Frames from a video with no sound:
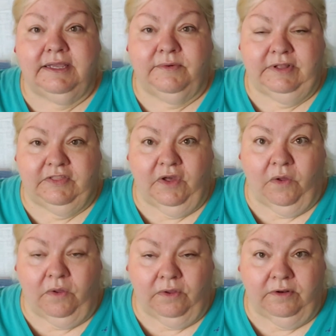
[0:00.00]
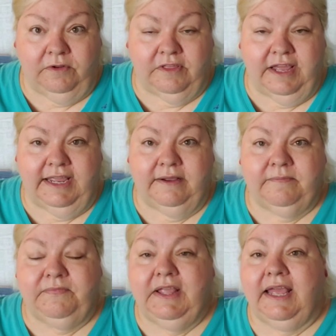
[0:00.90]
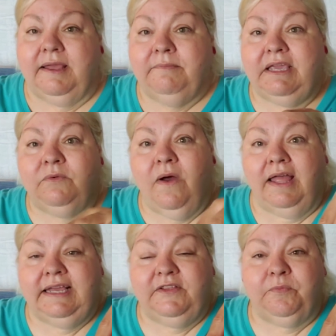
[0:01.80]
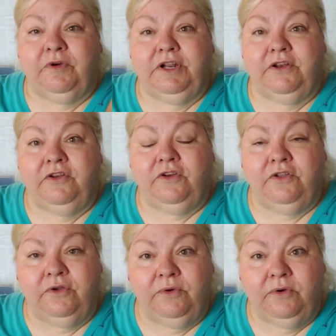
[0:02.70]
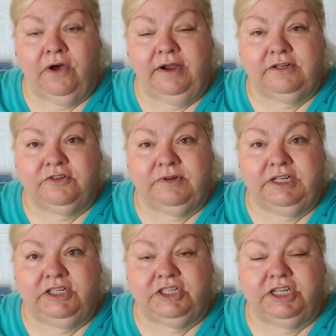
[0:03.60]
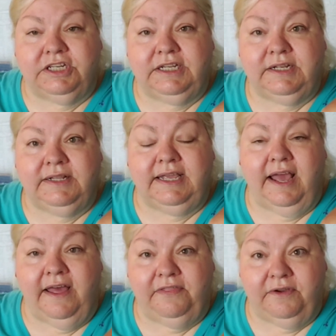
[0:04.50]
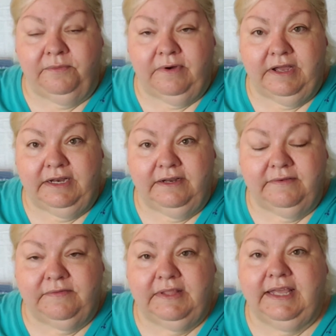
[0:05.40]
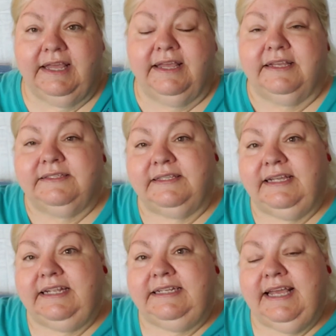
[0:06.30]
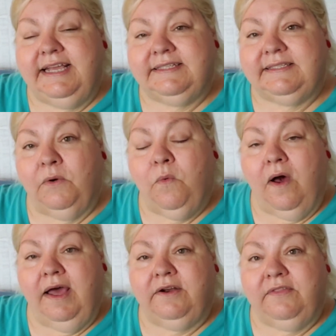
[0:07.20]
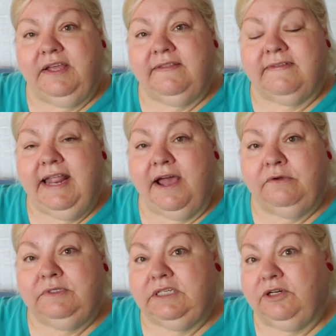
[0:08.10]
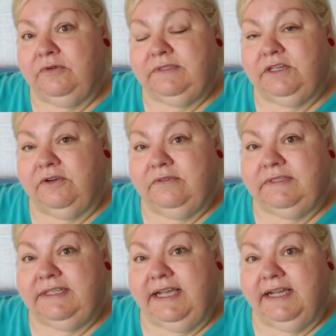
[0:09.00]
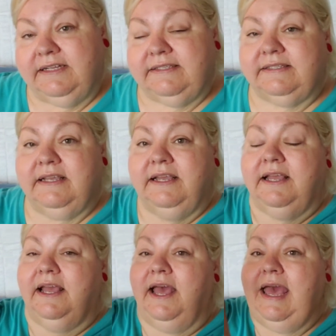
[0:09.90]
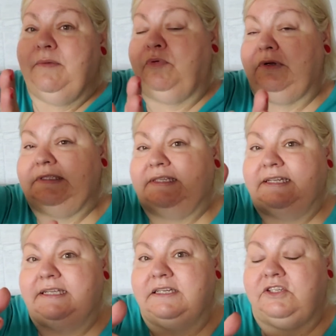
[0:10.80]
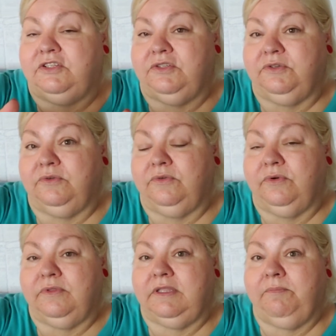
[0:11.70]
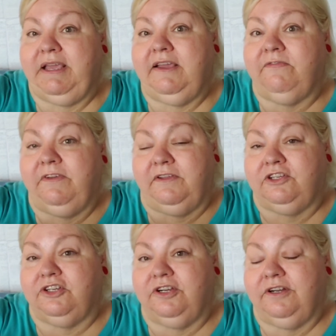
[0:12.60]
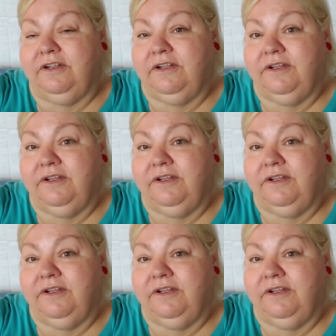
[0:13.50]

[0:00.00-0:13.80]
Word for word: with the old thing. Meanwhile, he's put a new cartridge in the other one. So then he takes the water that's now 006 and puts it into the big filter,